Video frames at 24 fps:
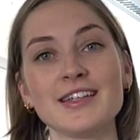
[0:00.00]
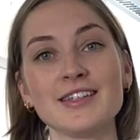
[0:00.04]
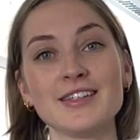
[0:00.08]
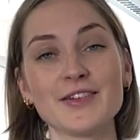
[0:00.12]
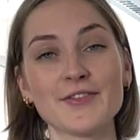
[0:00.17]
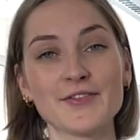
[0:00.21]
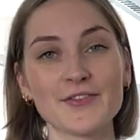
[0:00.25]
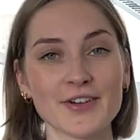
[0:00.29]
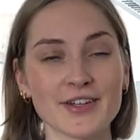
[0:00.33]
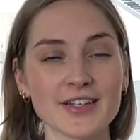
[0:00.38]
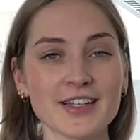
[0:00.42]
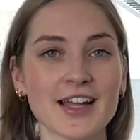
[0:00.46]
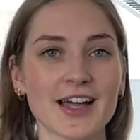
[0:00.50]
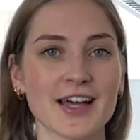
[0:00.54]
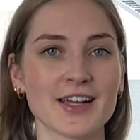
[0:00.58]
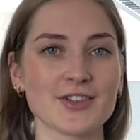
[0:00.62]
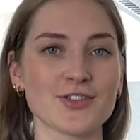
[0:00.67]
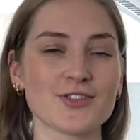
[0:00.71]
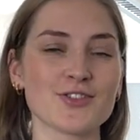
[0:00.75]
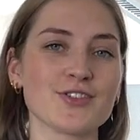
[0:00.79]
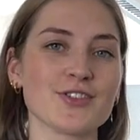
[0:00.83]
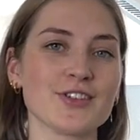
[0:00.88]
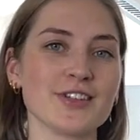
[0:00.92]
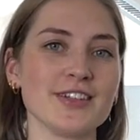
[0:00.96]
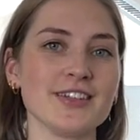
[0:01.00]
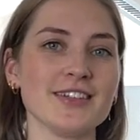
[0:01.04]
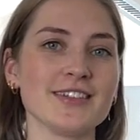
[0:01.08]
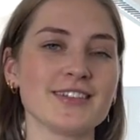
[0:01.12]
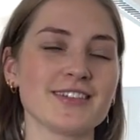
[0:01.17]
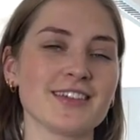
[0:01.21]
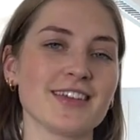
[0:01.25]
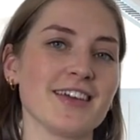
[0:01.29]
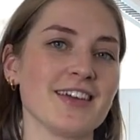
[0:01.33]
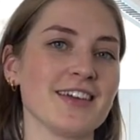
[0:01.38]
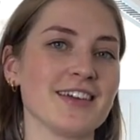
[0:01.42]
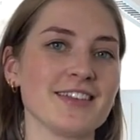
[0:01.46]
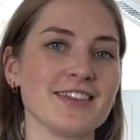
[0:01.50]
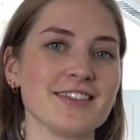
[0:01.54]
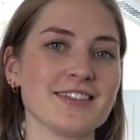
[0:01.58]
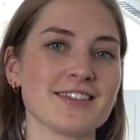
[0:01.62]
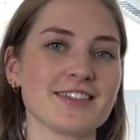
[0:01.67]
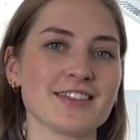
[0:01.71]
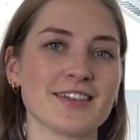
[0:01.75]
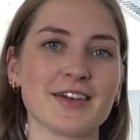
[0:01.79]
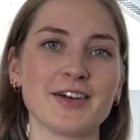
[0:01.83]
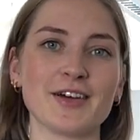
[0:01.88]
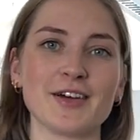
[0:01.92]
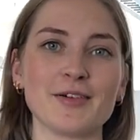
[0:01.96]
different countries, and
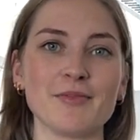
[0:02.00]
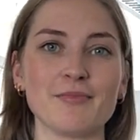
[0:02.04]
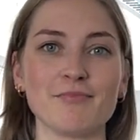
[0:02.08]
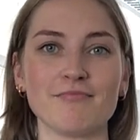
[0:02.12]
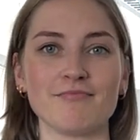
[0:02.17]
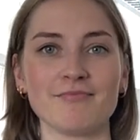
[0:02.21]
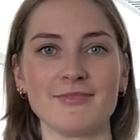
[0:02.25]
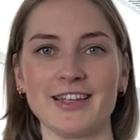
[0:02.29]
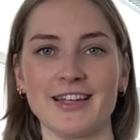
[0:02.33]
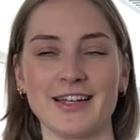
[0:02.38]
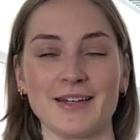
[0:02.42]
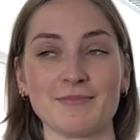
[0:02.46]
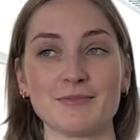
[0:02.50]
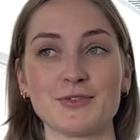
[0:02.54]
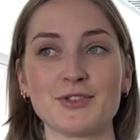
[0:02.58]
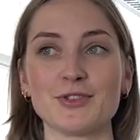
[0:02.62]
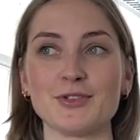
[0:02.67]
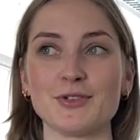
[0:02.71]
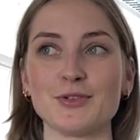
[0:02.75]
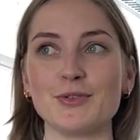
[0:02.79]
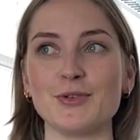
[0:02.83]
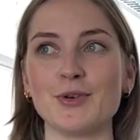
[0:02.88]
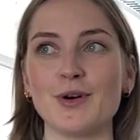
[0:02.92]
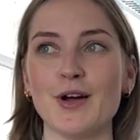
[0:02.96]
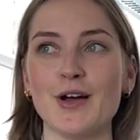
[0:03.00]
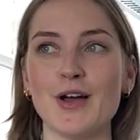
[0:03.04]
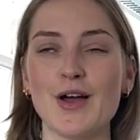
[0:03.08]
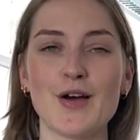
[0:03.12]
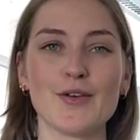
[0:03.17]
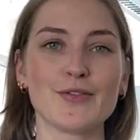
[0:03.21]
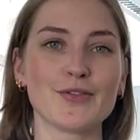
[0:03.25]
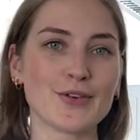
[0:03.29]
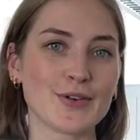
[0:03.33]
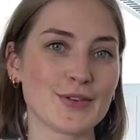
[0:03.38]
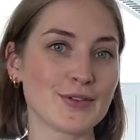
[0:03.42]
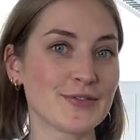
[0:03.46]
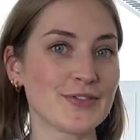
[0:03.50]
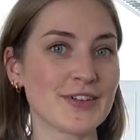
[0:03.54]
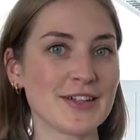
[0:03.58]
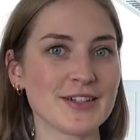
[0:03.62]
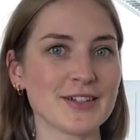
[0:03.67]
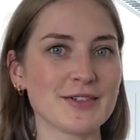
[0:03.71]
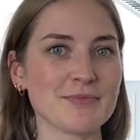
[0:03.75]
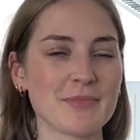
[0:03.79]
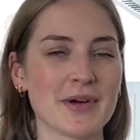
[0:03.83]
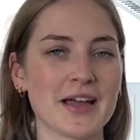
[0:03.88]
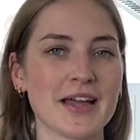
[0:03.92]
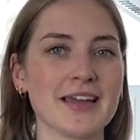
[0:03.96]
to
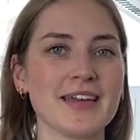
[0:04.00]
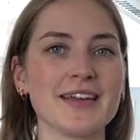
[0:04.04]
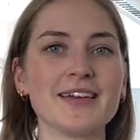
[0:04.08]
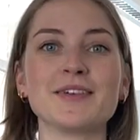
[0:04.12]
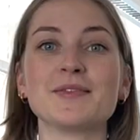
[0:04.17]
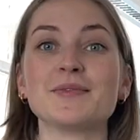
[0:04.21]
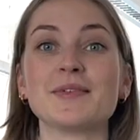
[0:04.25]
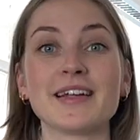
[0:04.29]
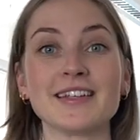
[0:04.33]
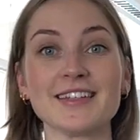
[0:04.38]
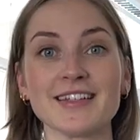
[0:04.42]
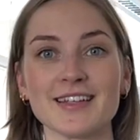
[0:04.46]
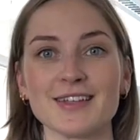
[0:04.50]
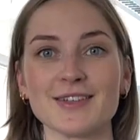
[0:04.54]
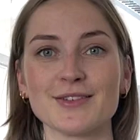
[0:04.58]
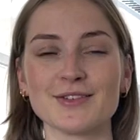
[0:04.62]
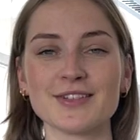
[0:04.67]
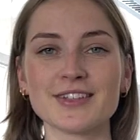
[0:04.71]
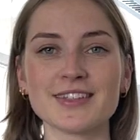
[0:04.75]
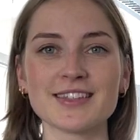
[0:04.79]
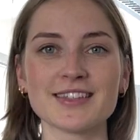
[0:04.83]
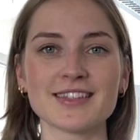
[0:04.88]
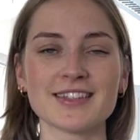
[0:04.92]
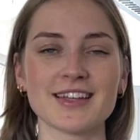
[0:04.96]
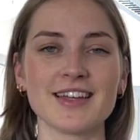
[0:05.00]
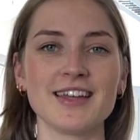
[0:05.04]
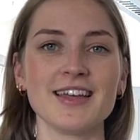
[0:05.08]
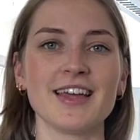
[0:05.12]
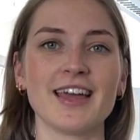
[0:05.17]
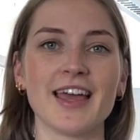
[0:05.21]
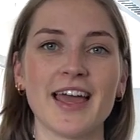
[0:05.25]
fulfill my Wanderlust,